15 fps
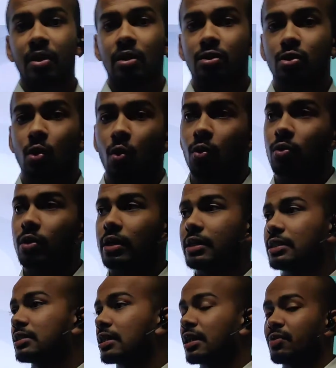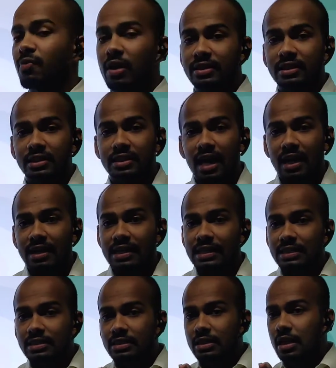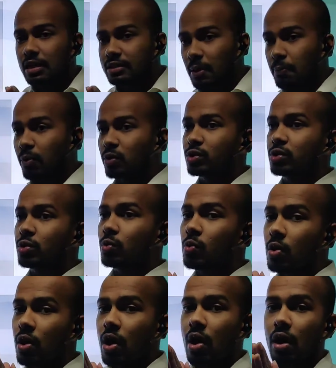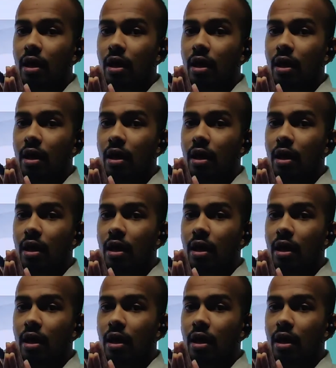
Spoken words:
So it is a convention that is supposed to